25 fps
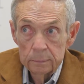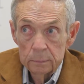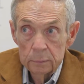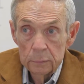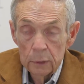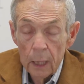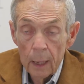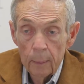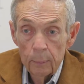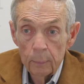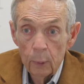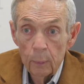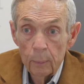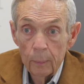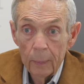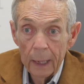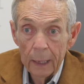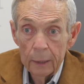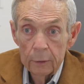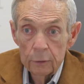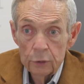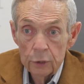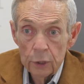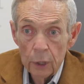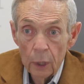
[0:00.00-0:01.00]
top of
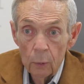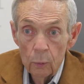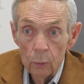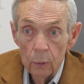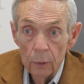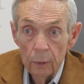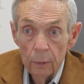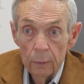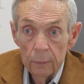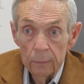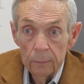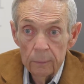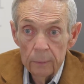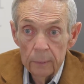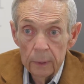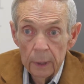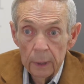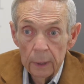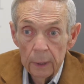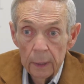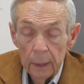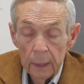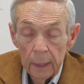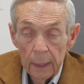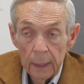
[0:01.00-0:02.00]
my shoulder
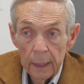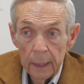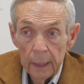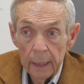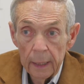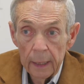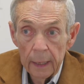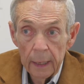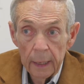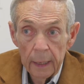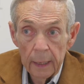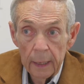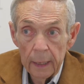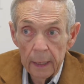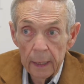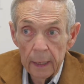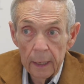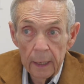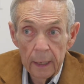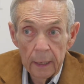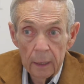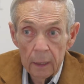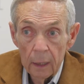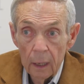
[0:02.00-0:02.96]
at